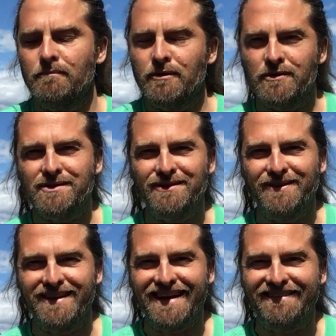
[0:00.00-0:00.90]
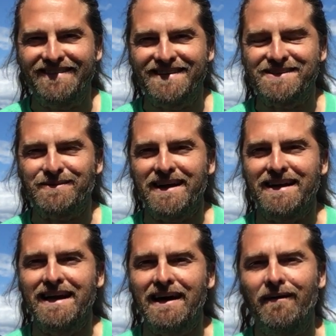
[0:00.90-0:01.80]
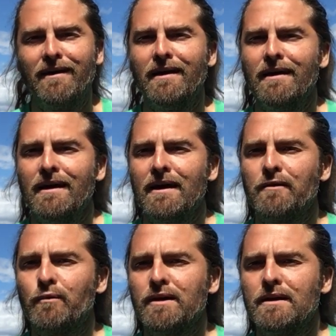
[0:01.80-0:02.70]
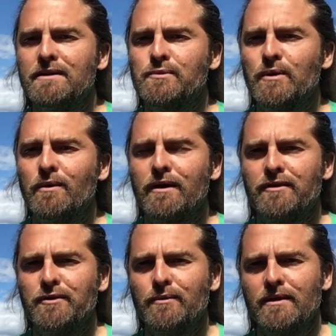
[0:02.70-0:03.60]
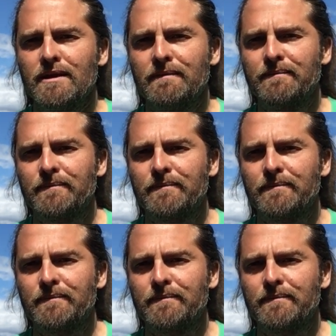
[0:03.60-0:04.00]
personal life is right now, and what it is we want to do with it.